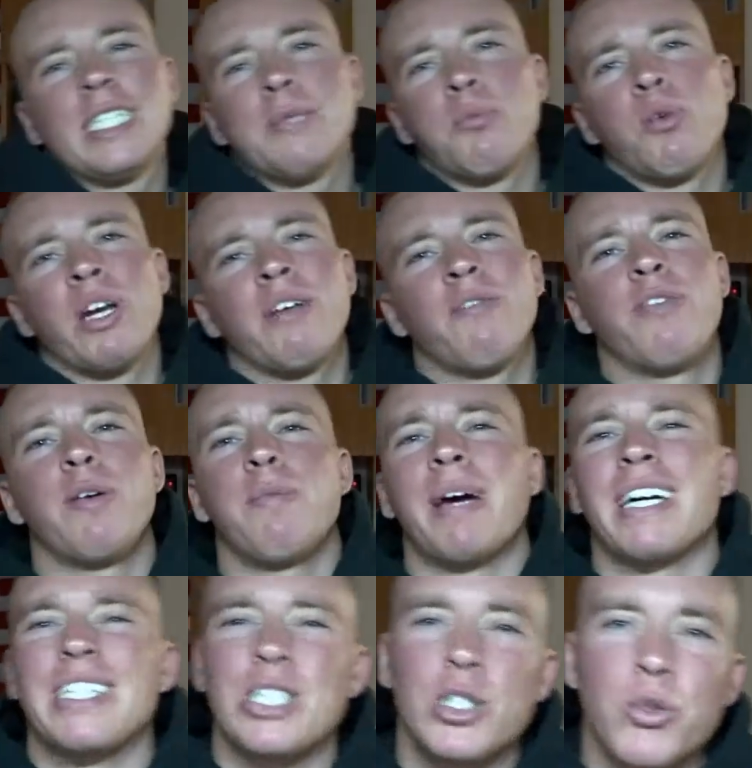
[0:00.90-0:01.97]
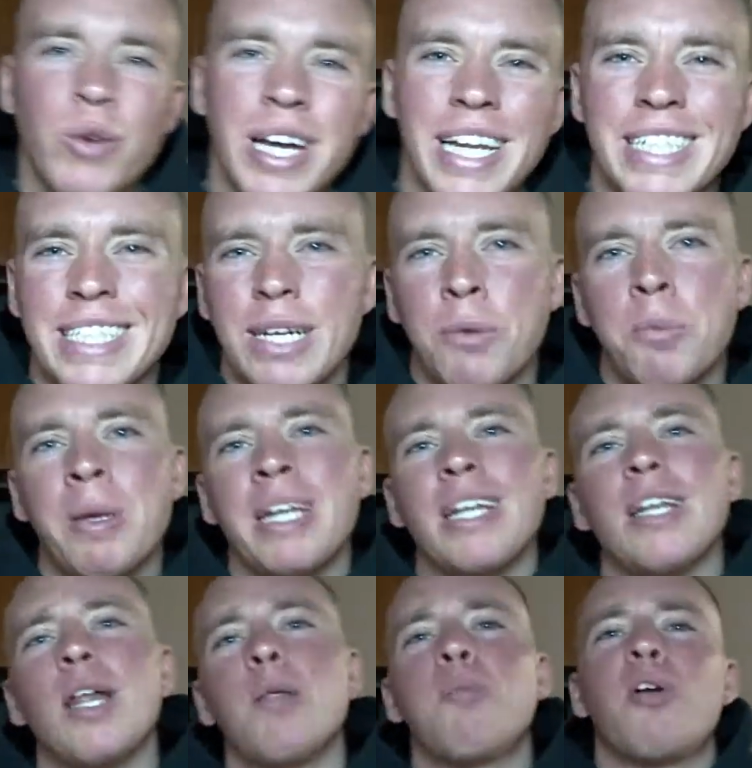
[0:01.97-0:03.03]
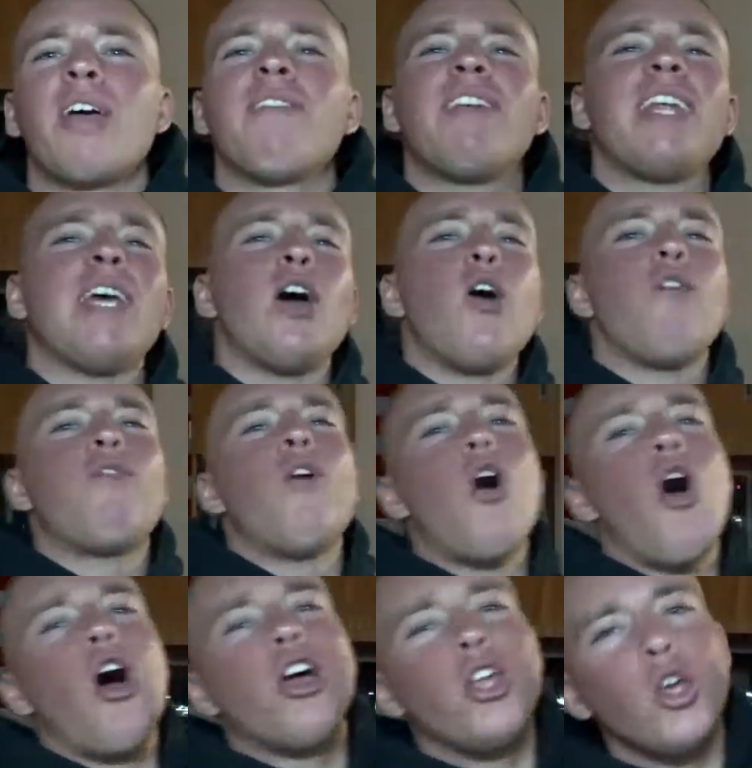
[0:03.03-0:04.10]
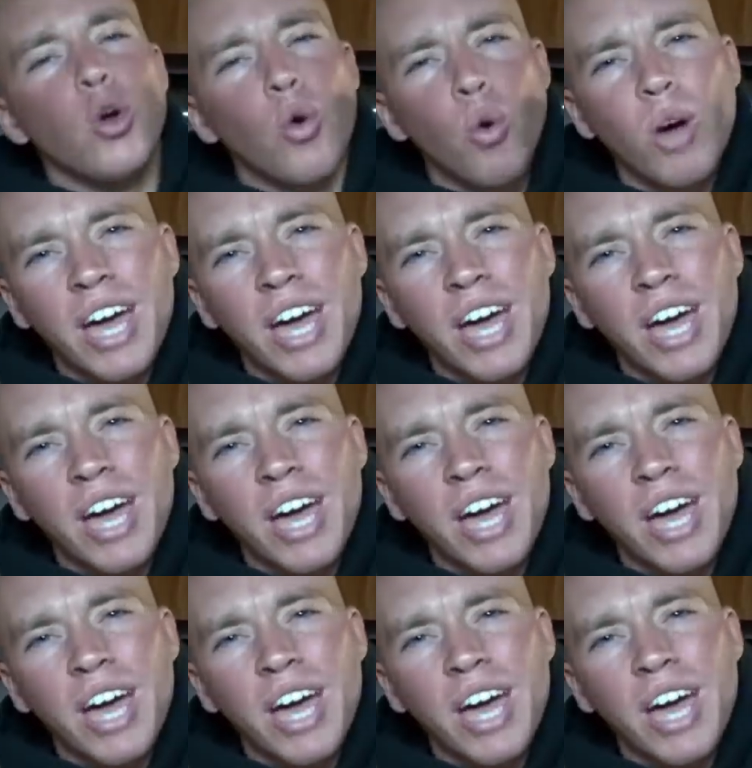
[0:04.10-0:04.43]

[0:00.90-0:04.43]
your boy Dan Fear back on the screen, and today we're bringing another boot camp video for you